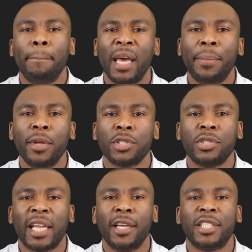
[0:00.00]
Maybe your
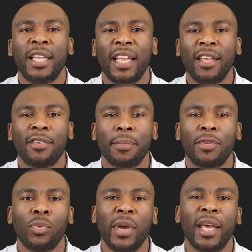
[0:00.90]
strategy needs some
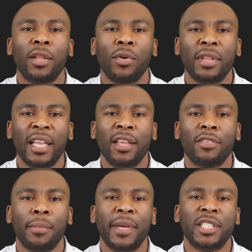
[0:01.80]
tweaking or needs
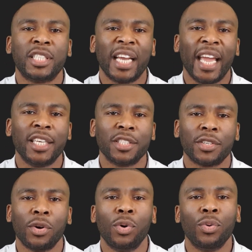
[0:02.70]
to be
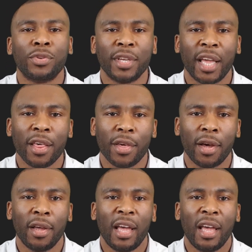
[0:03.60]
changed altogether.